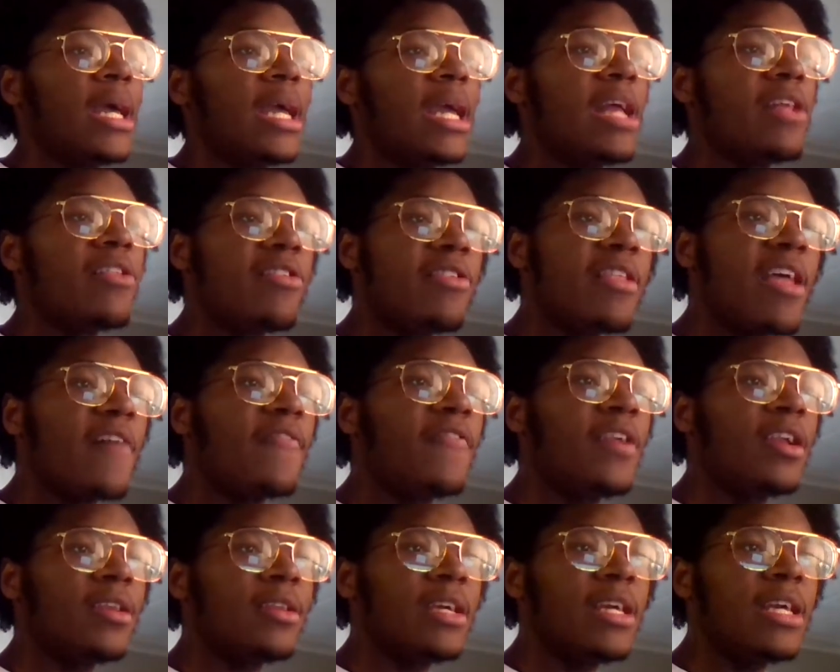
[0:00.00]
It's
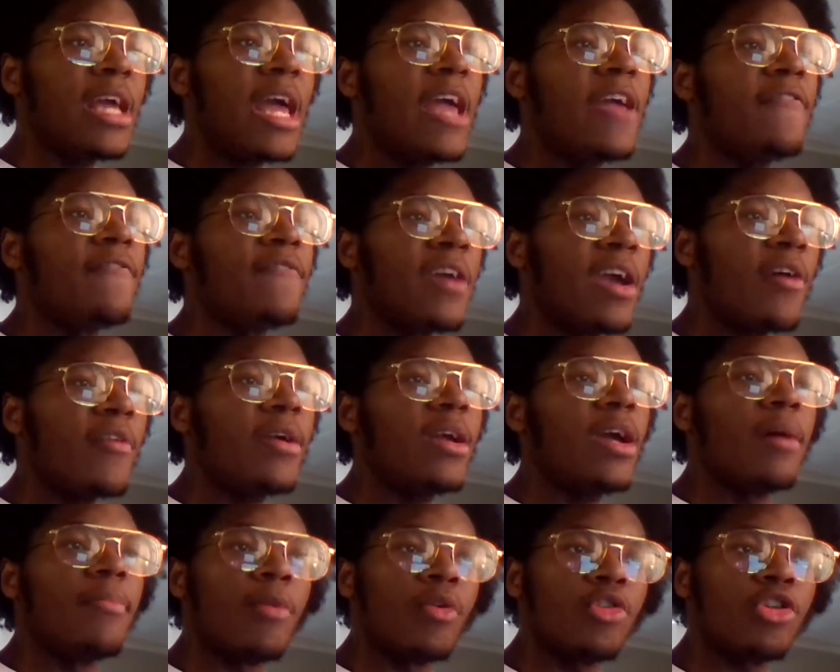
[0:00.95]
definitely a very
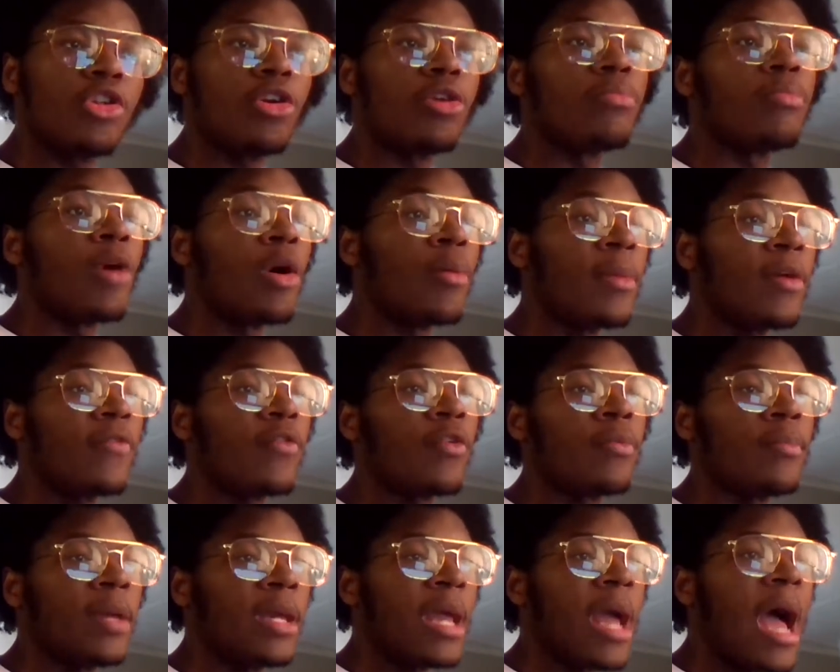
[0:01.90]
emotional moment for
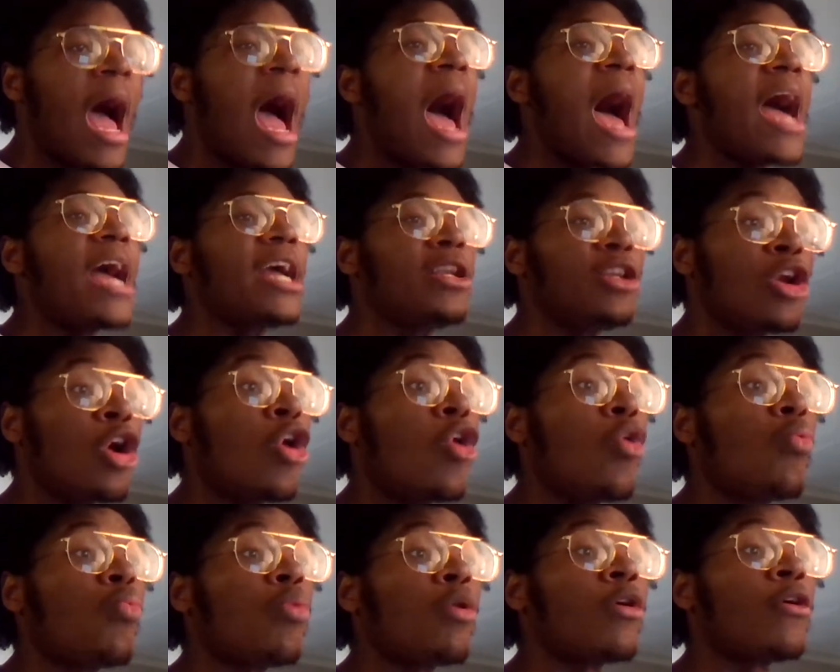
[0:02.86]
me. I know
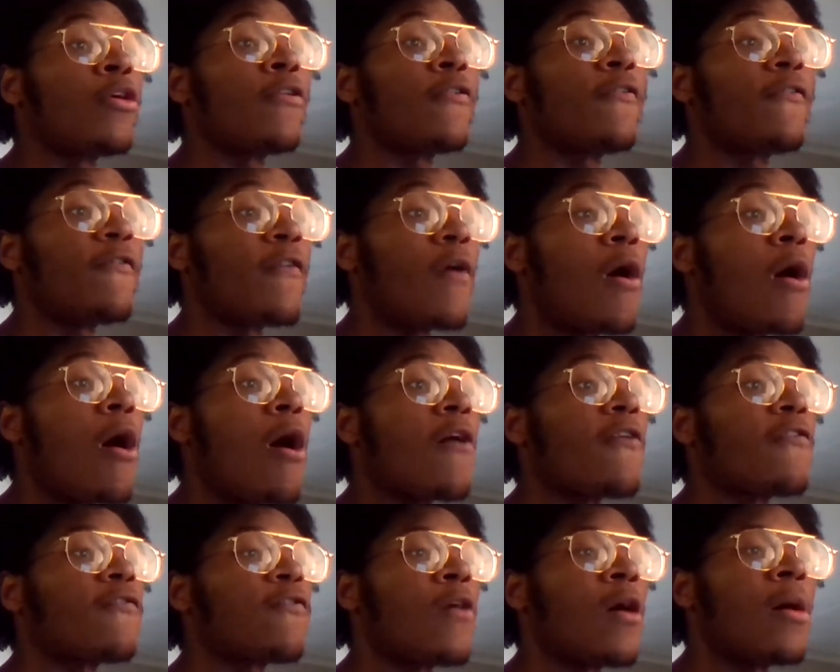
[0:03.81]
we're far
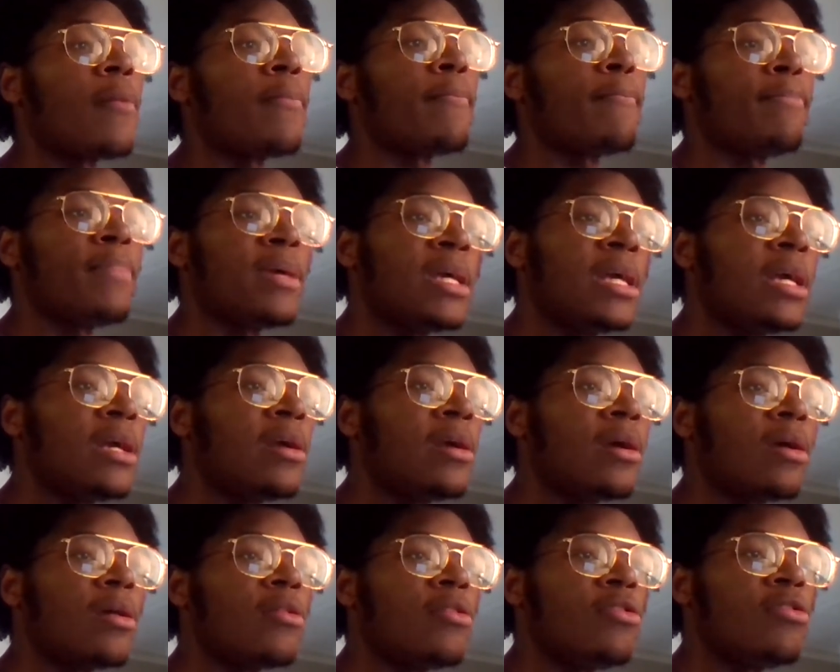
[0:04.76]
from being
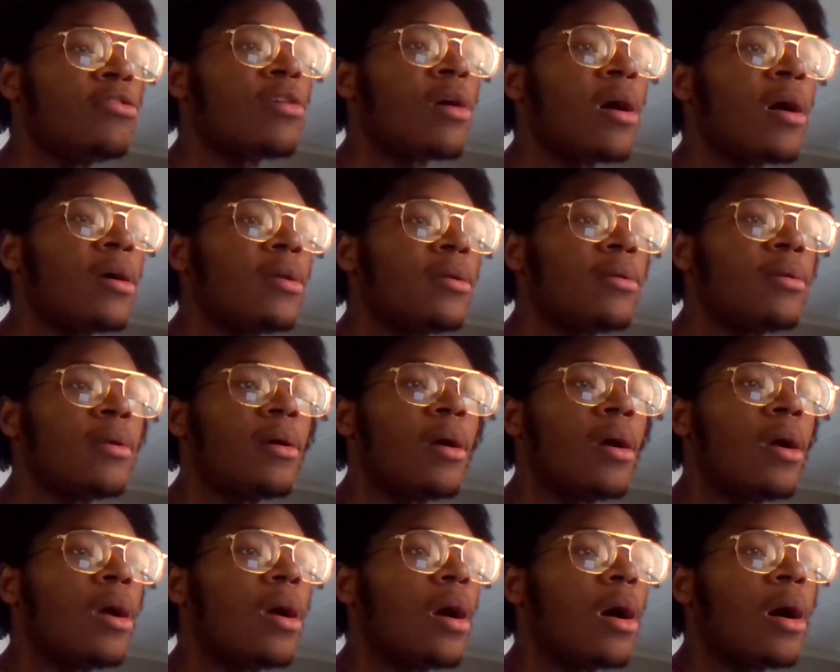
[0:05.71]
done
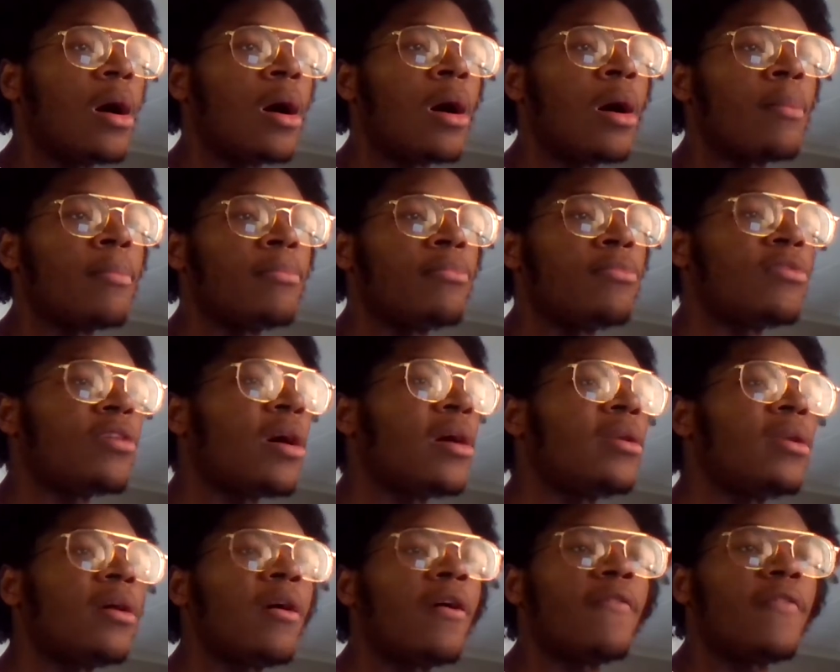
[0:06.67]

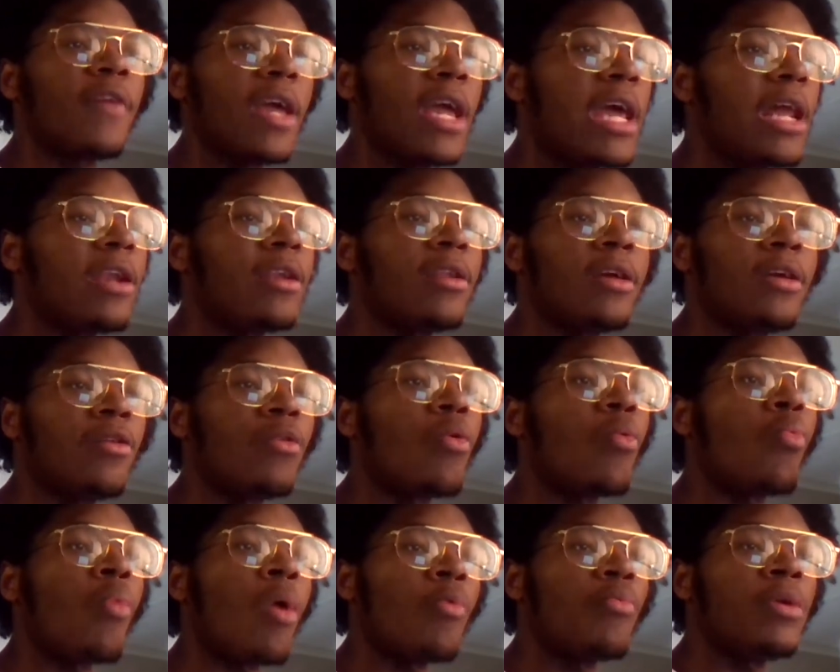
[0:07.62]
of handling
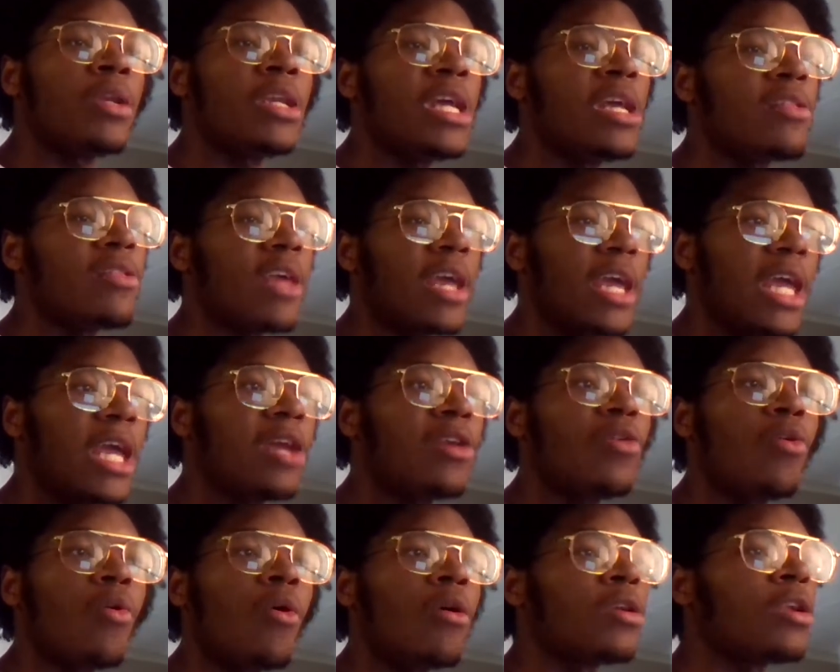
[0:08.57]
what we need to
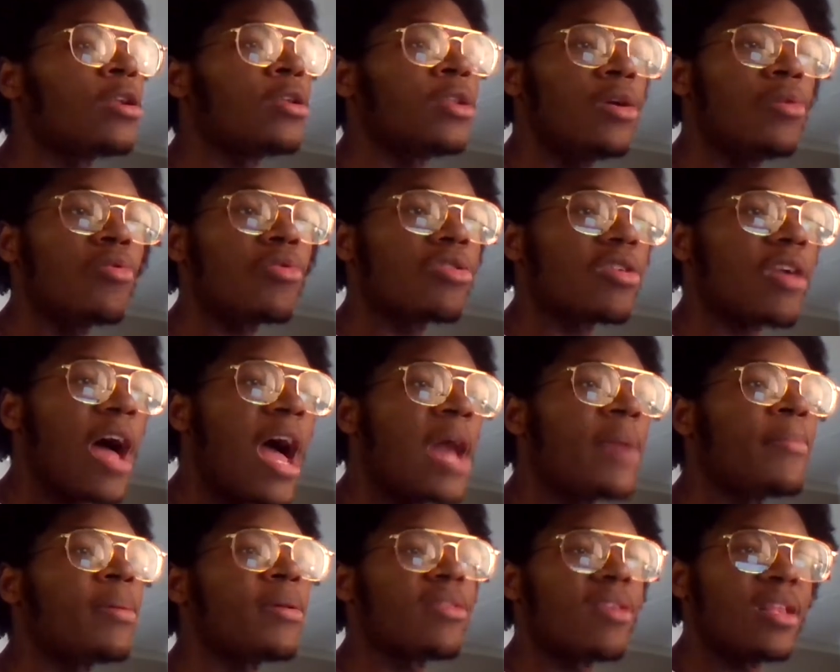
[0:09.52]
handle on the legal
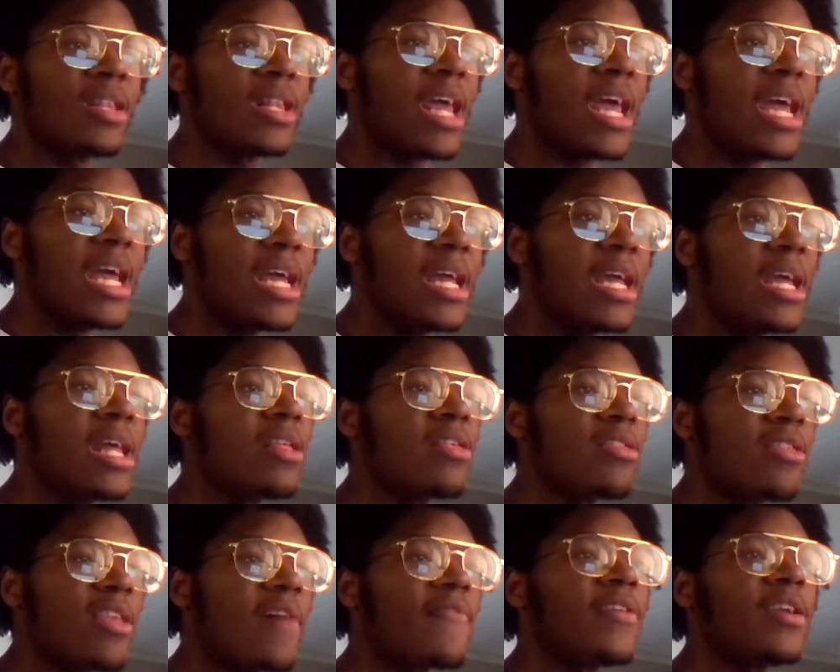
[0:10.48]
side, but today is
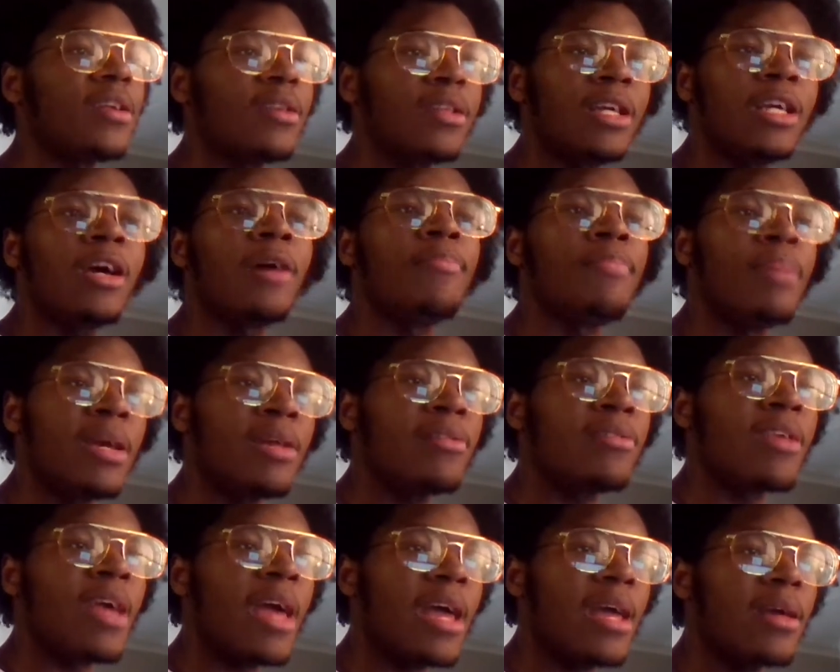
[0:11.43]
definitely a big
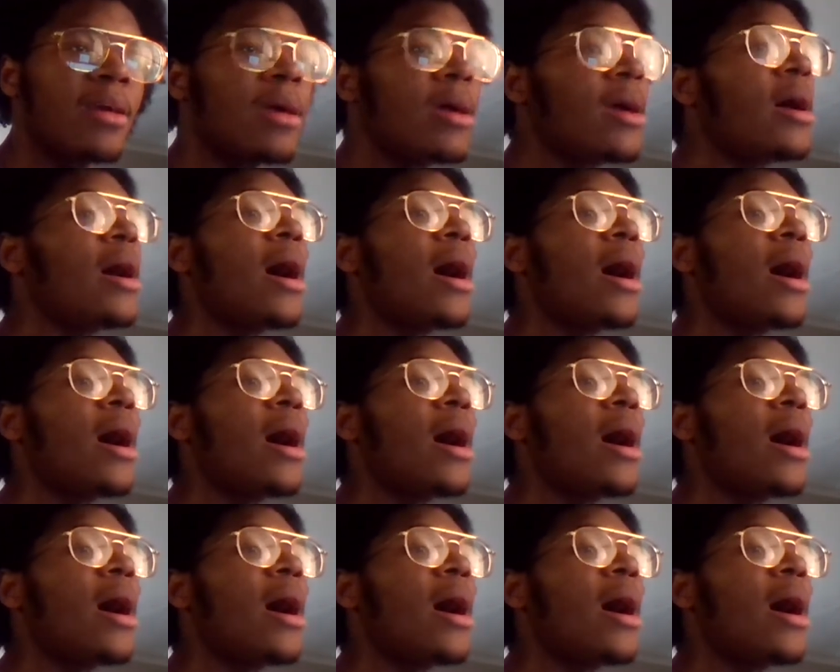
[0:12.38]
day.